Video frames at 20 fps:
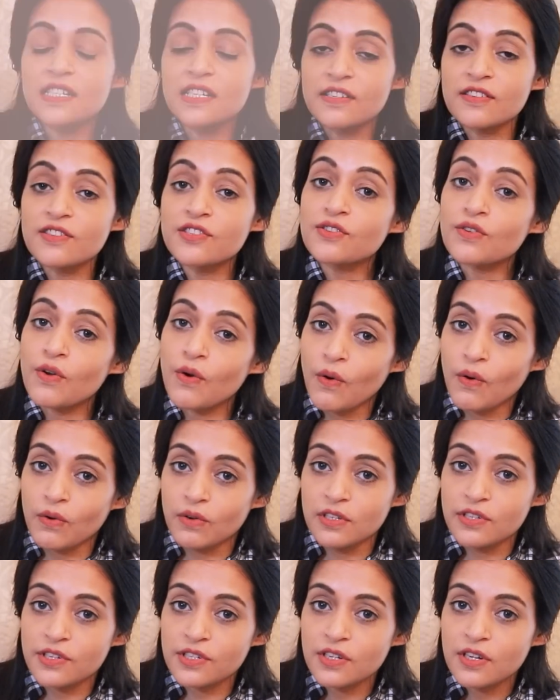years
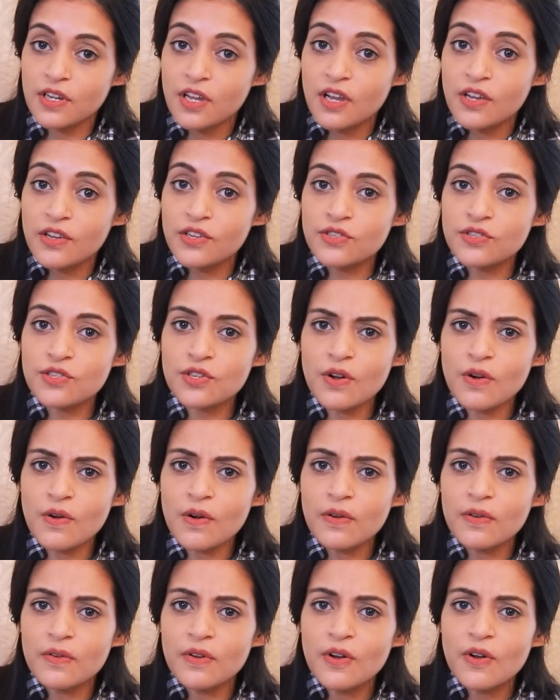old. So
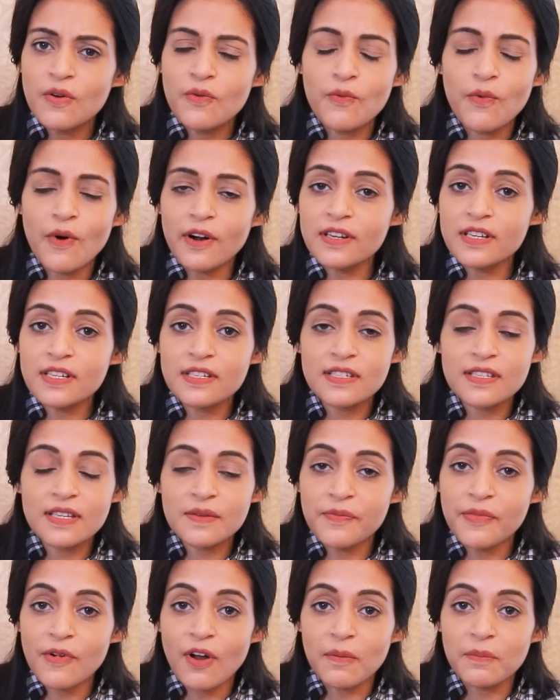what is
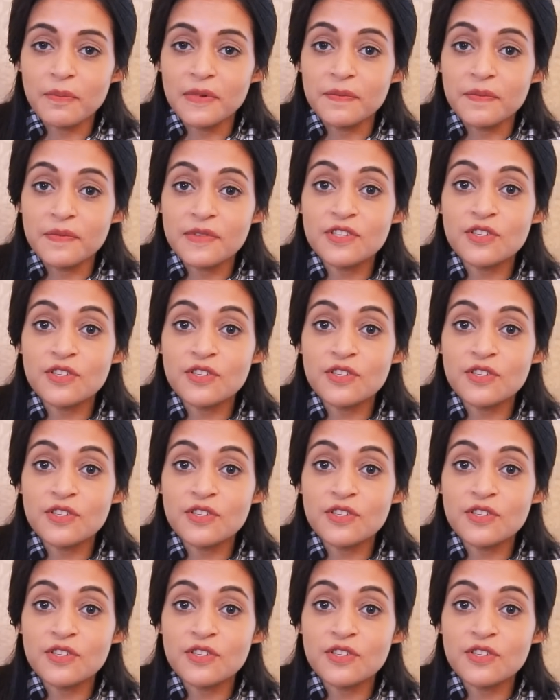the problem?